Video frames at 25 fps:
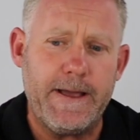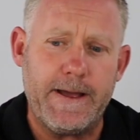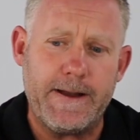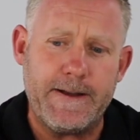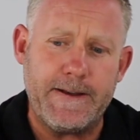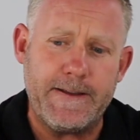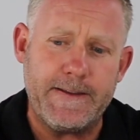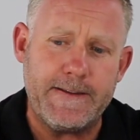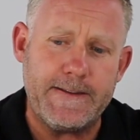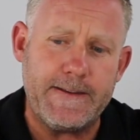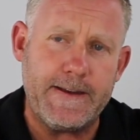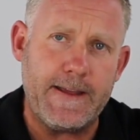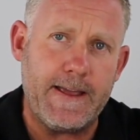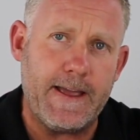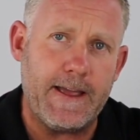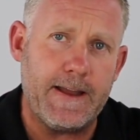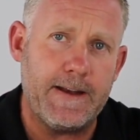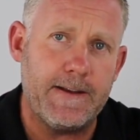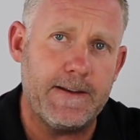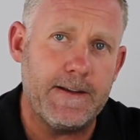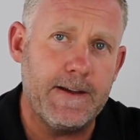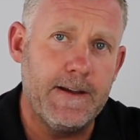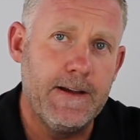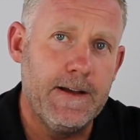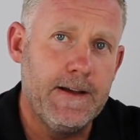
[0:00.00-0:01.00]

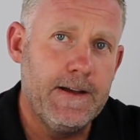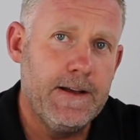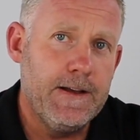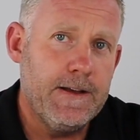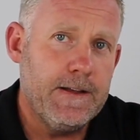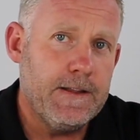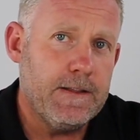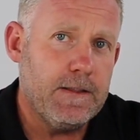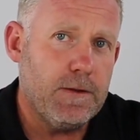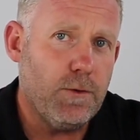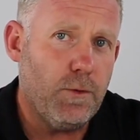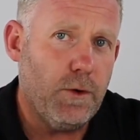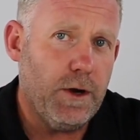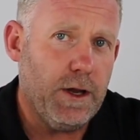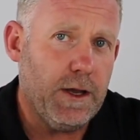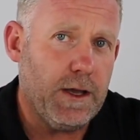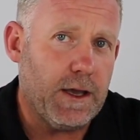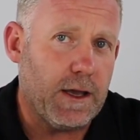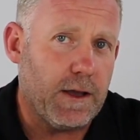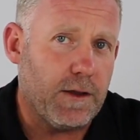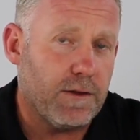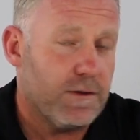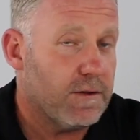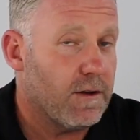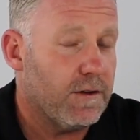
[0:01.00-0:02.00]
understand the
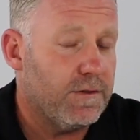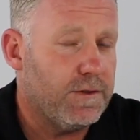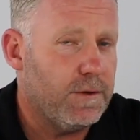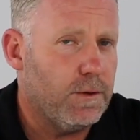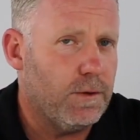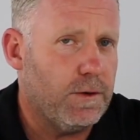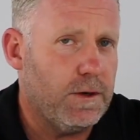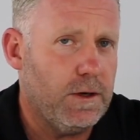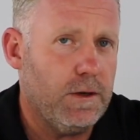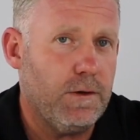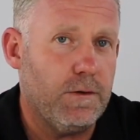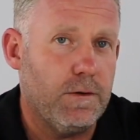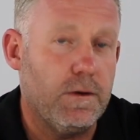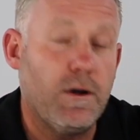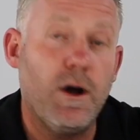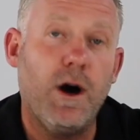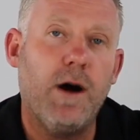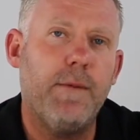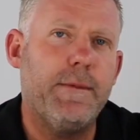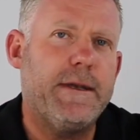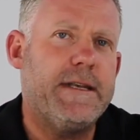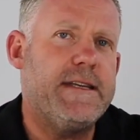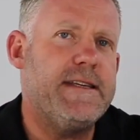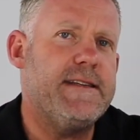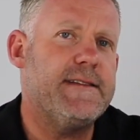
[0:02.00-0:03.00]
workings of your new
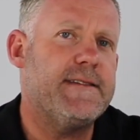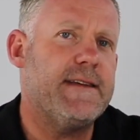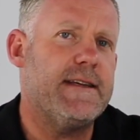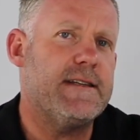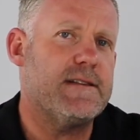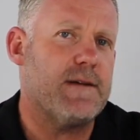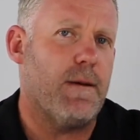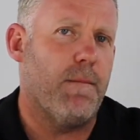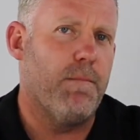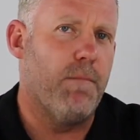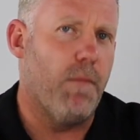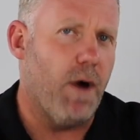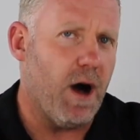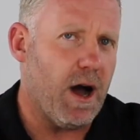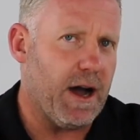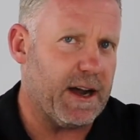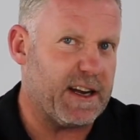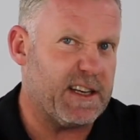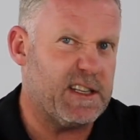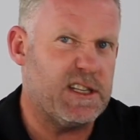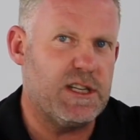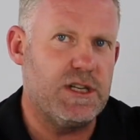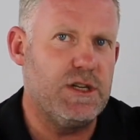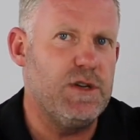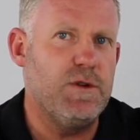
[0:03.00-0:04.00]
Garmin Dive
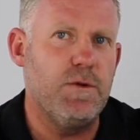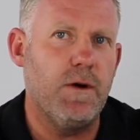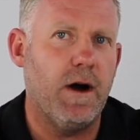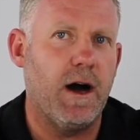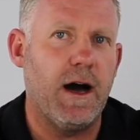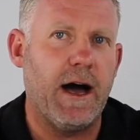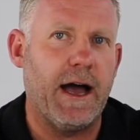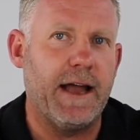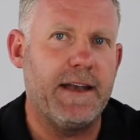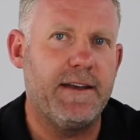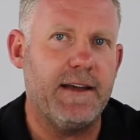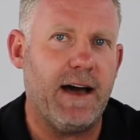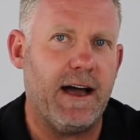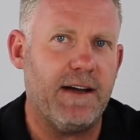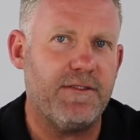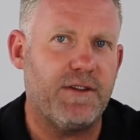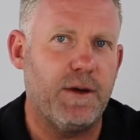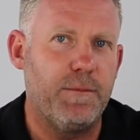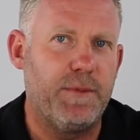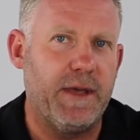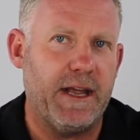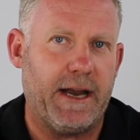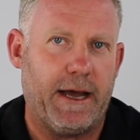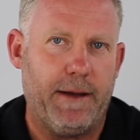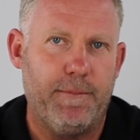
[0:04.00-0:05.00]
Mark 2i dive
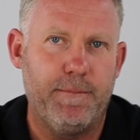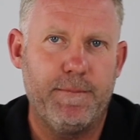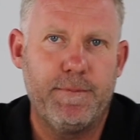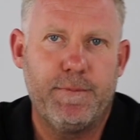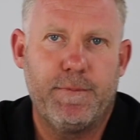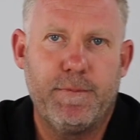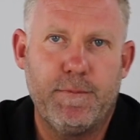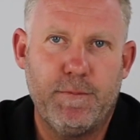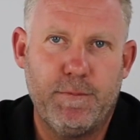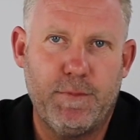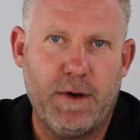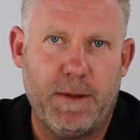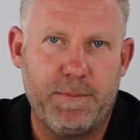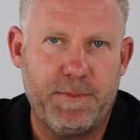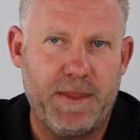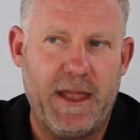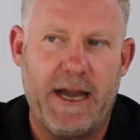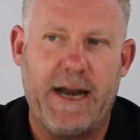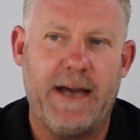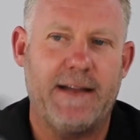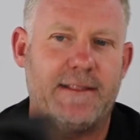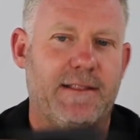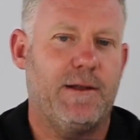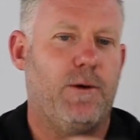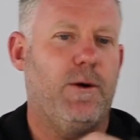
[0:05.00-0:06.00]
computer. Pop
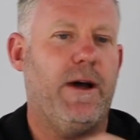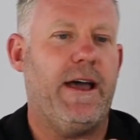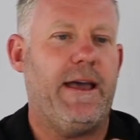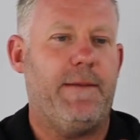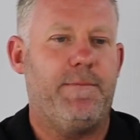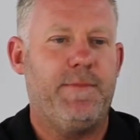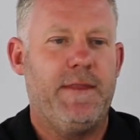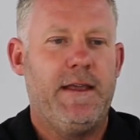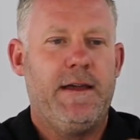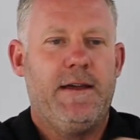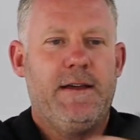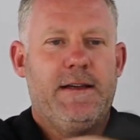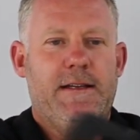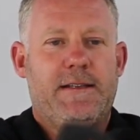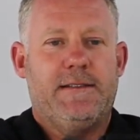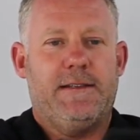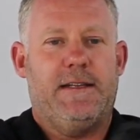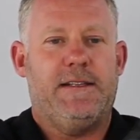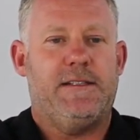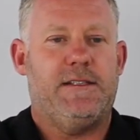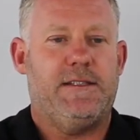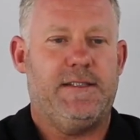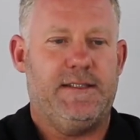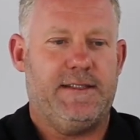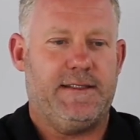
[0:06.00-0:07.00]
that out the way. So
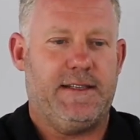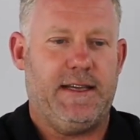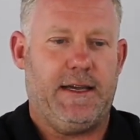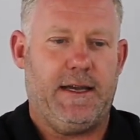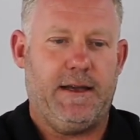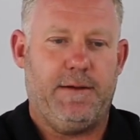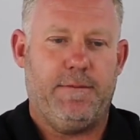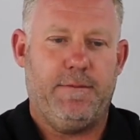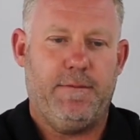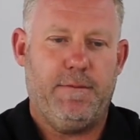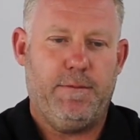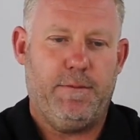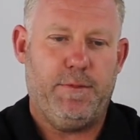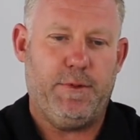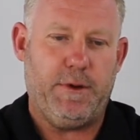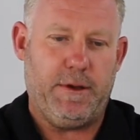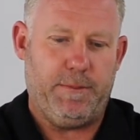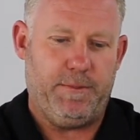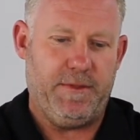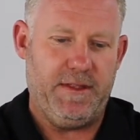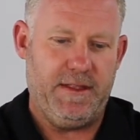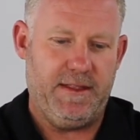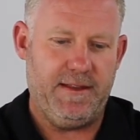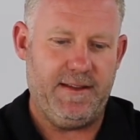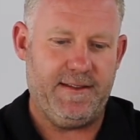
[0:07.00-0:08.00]
let's just
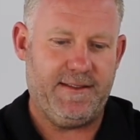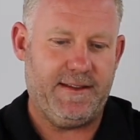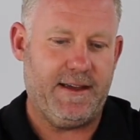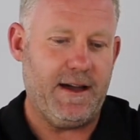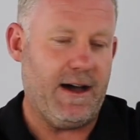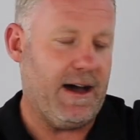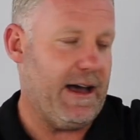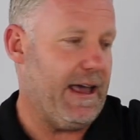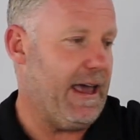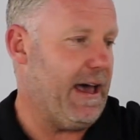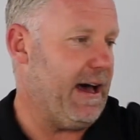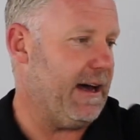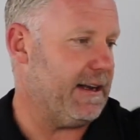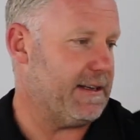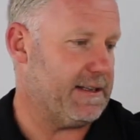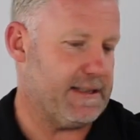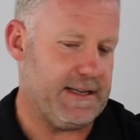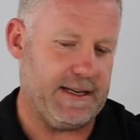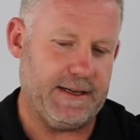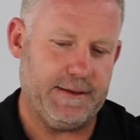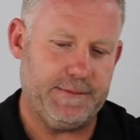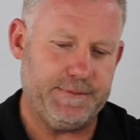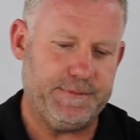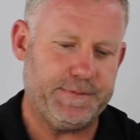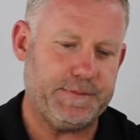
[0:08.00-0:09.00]
pop this guy
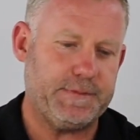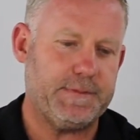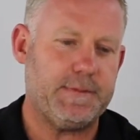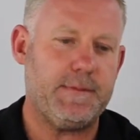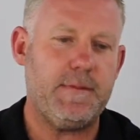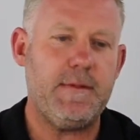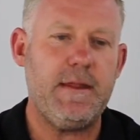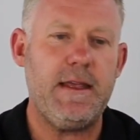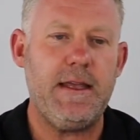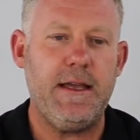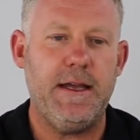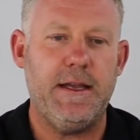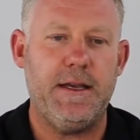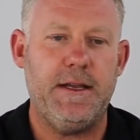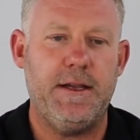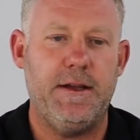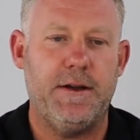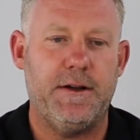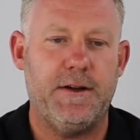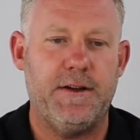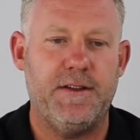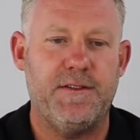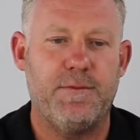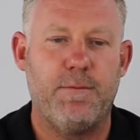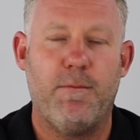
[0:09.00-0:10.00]
out. And
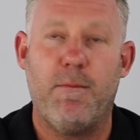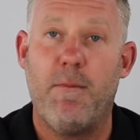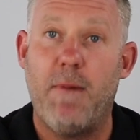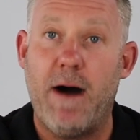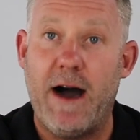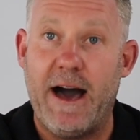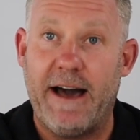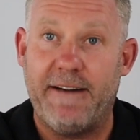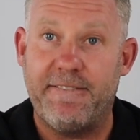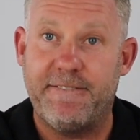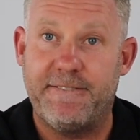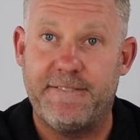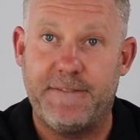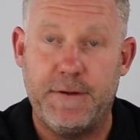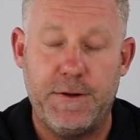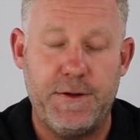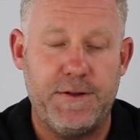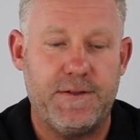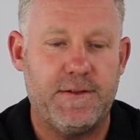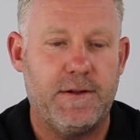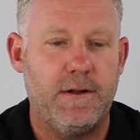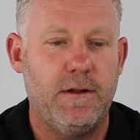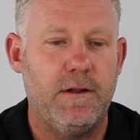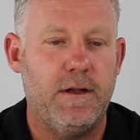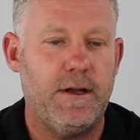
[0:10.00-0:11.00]
here is my
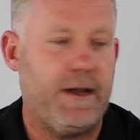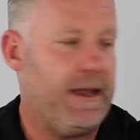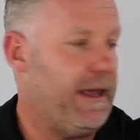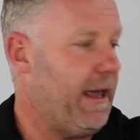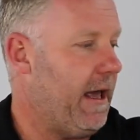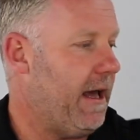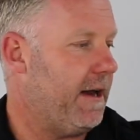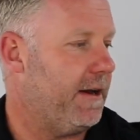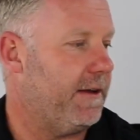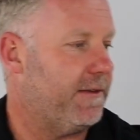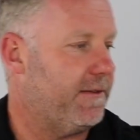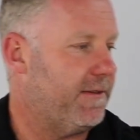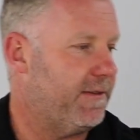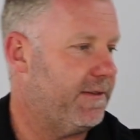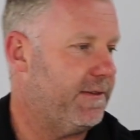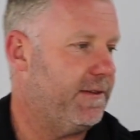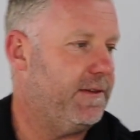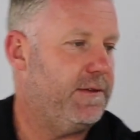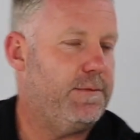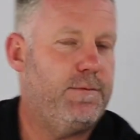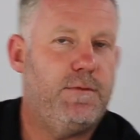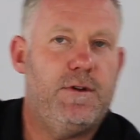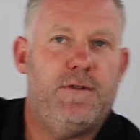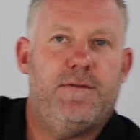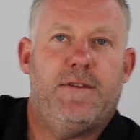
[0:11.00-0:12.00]
first look at it. Let's
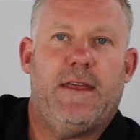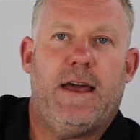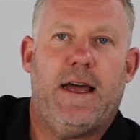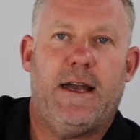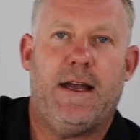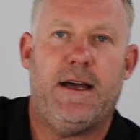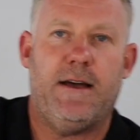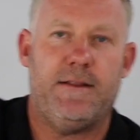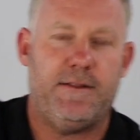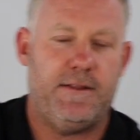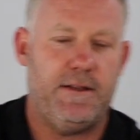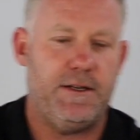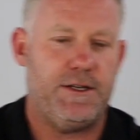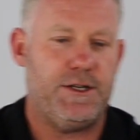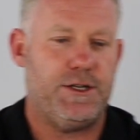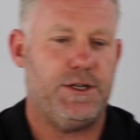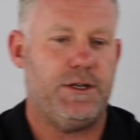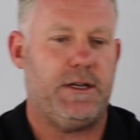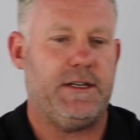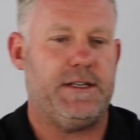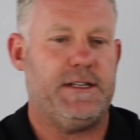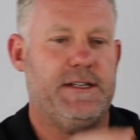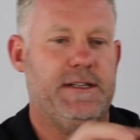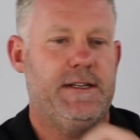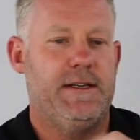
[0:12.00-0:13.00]
just move that out the
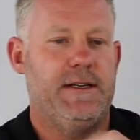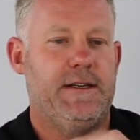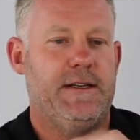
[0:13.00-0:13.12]
shot.